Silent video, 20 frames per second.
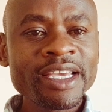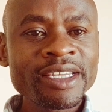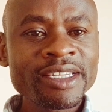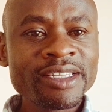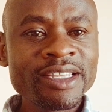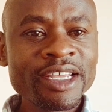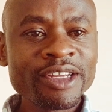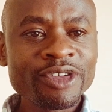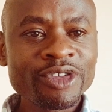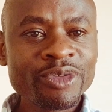is
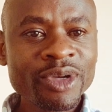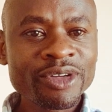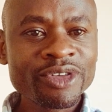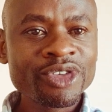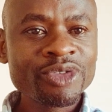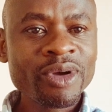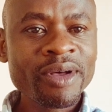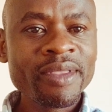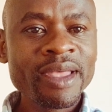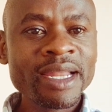to
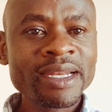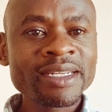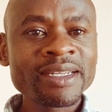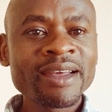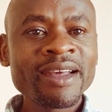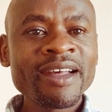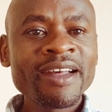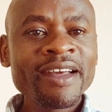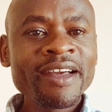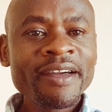ensure that
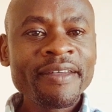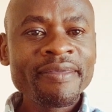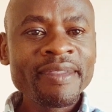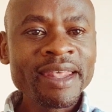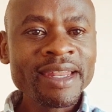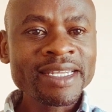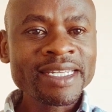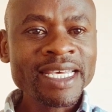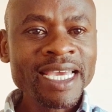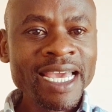
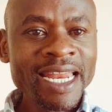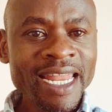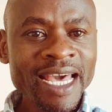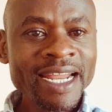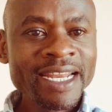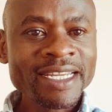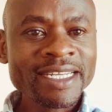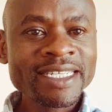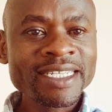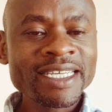there is
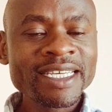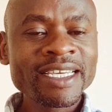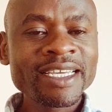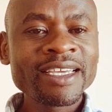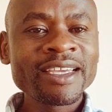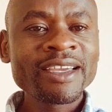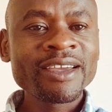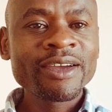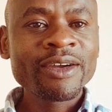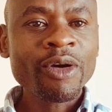
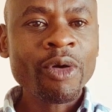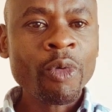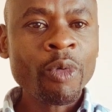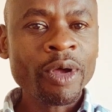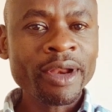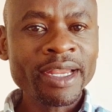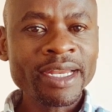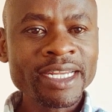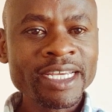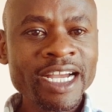clarity
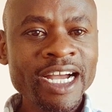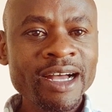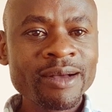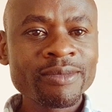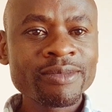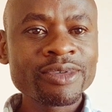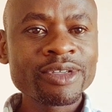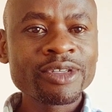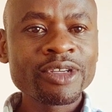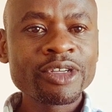when it
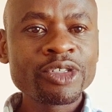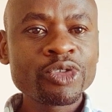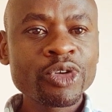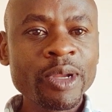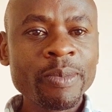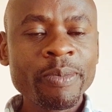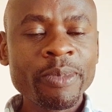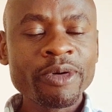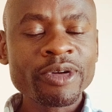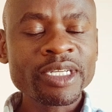comes to
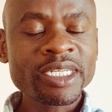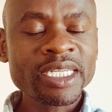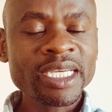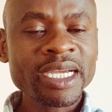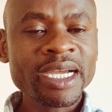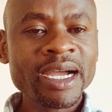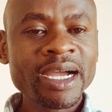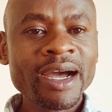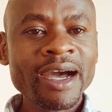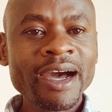
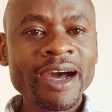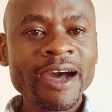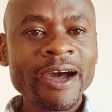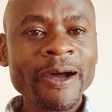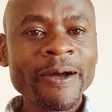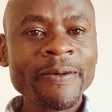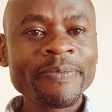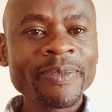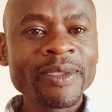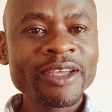reporting
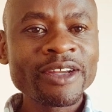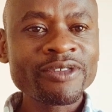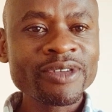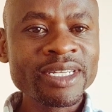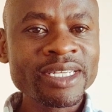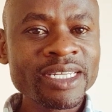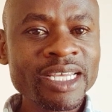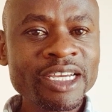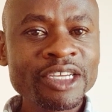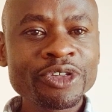
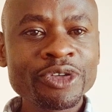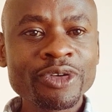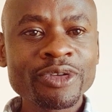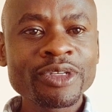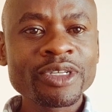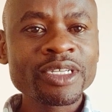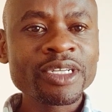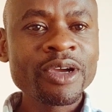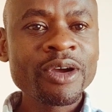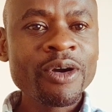
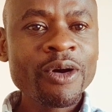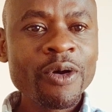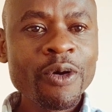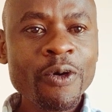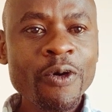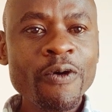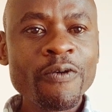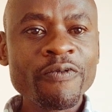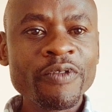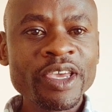transactions
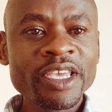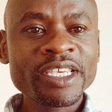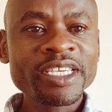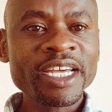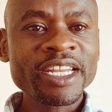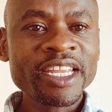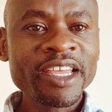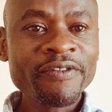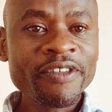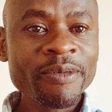of each
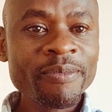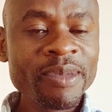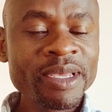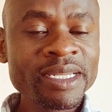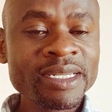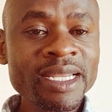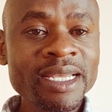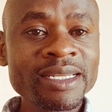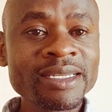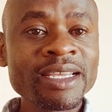and every
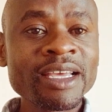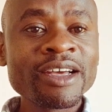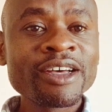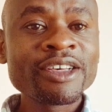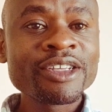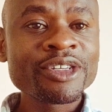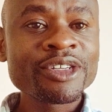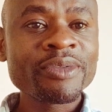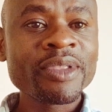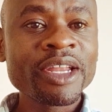business,
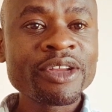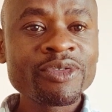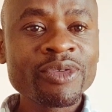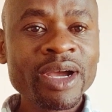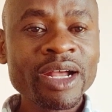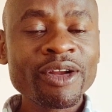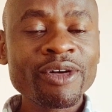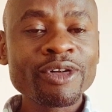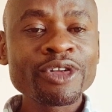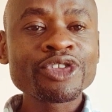so that you
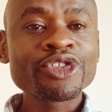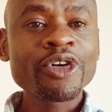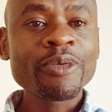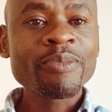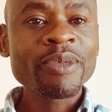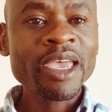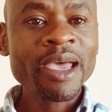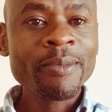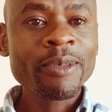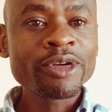can also
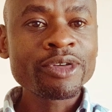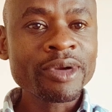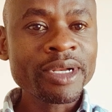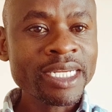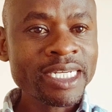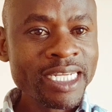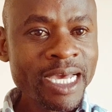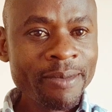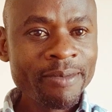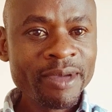be able to
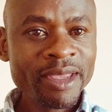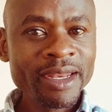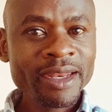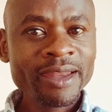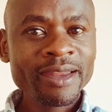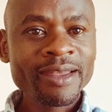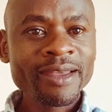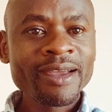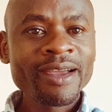determine